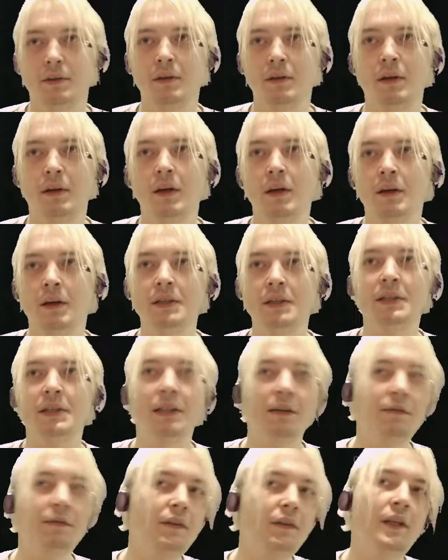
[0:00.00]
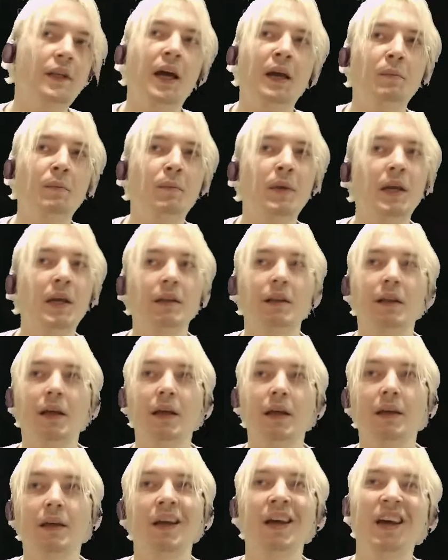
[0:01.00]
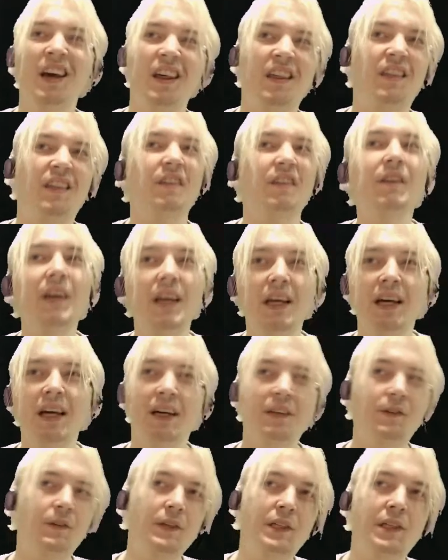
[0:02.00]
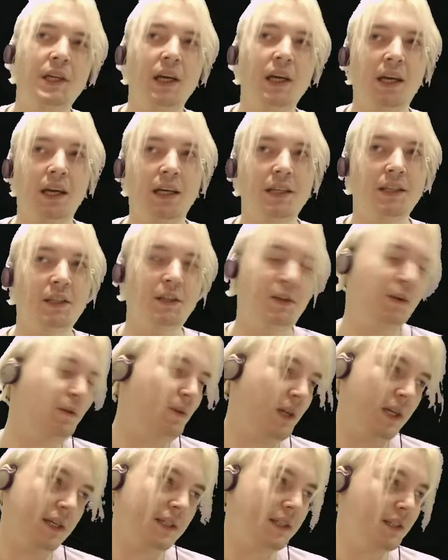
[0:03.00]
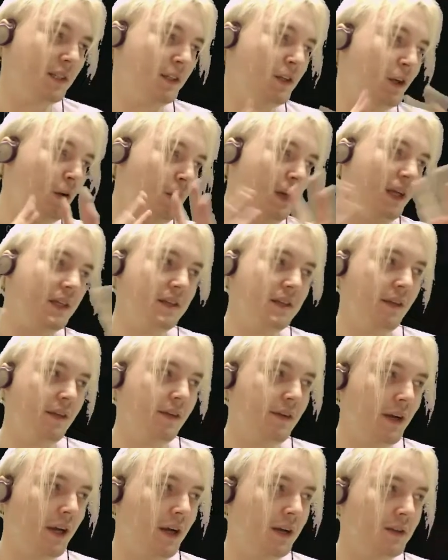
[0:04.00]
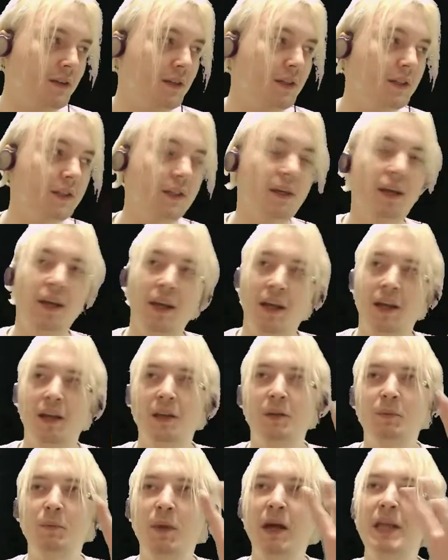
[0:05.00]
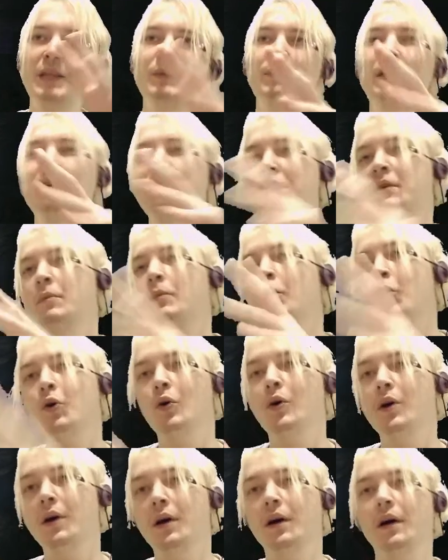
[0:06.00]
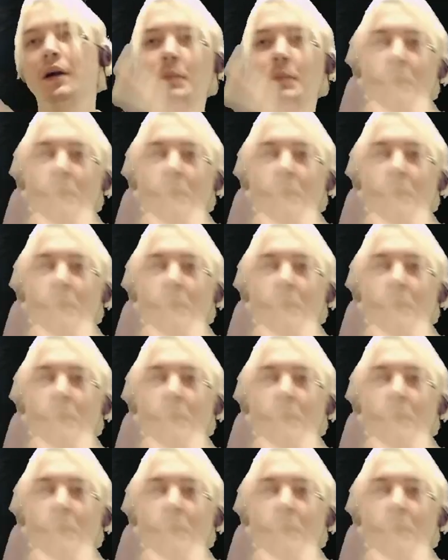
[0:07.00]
This is something I made like 300 tickets, no less than 300. It might be even more, but I